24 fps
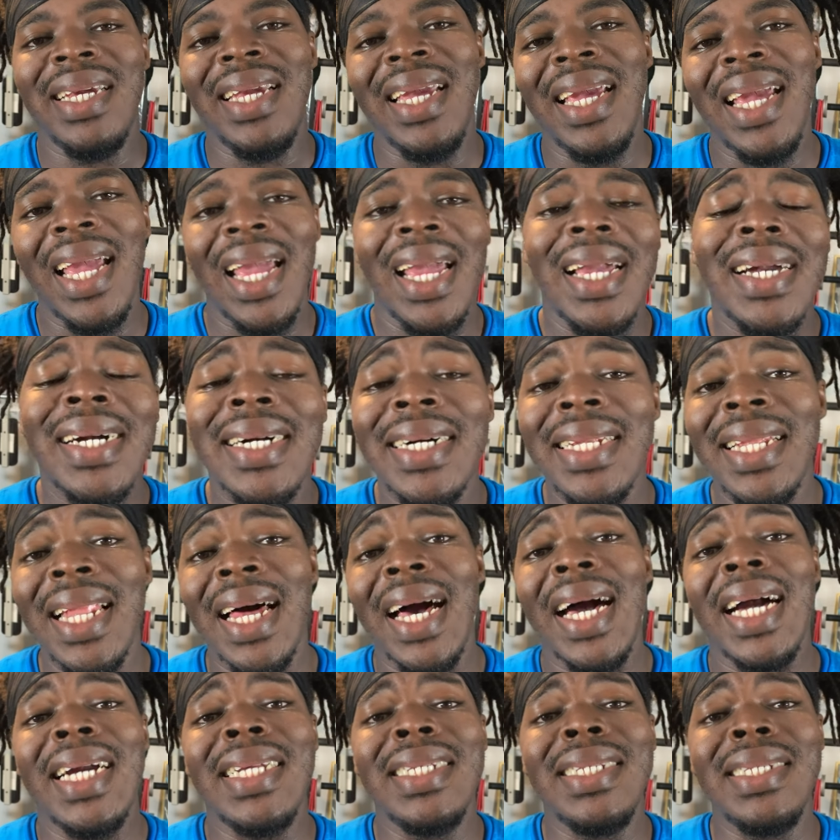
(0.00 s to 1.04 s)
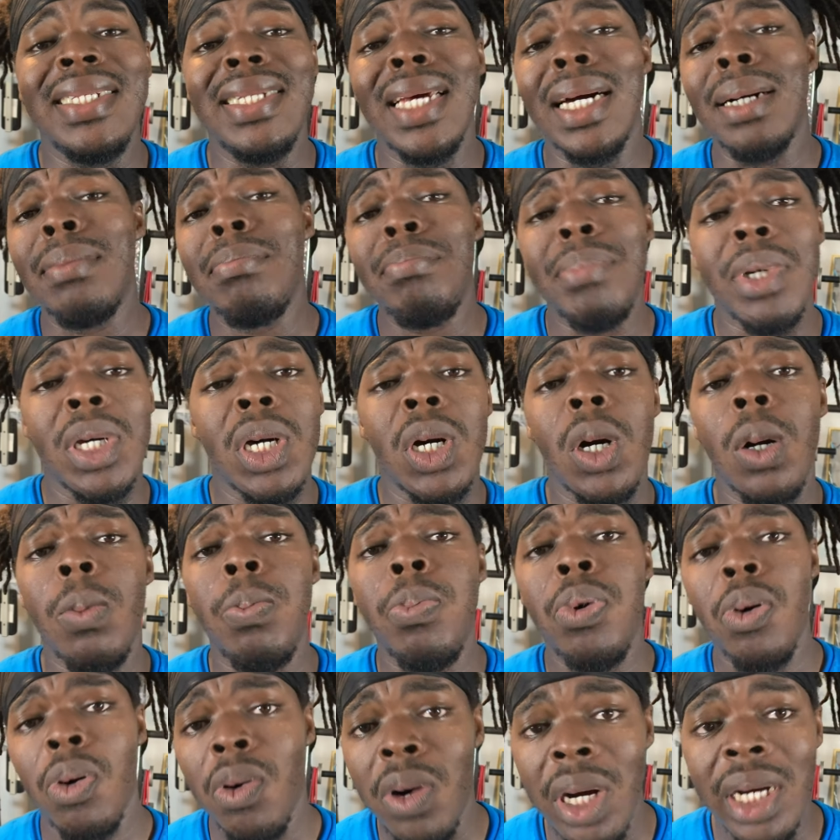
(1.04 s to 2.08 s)
incline dumbbell
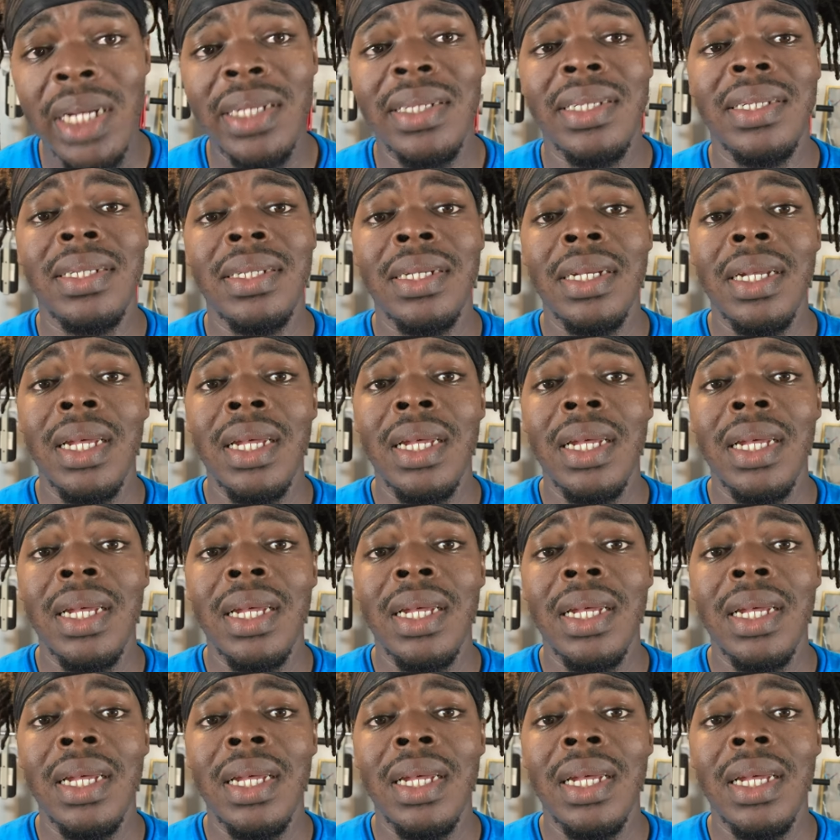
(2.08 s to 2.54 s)
press.